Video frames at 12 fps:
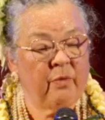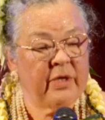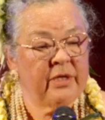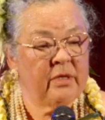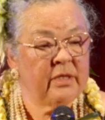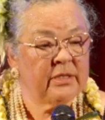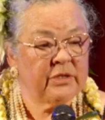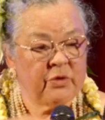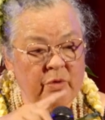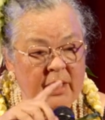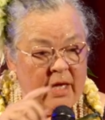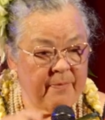when the
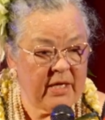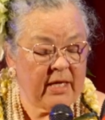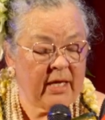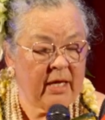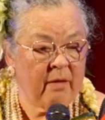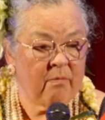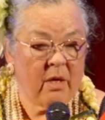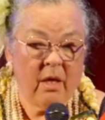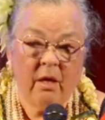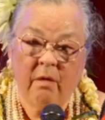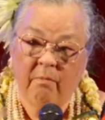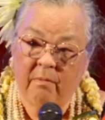tsunami came,
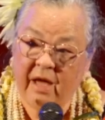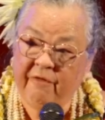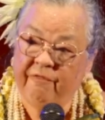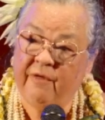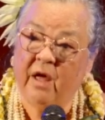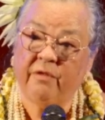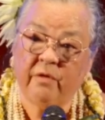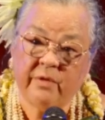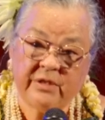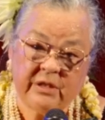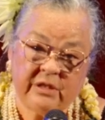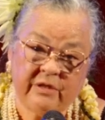my father
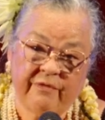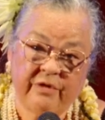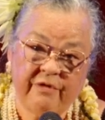was a civil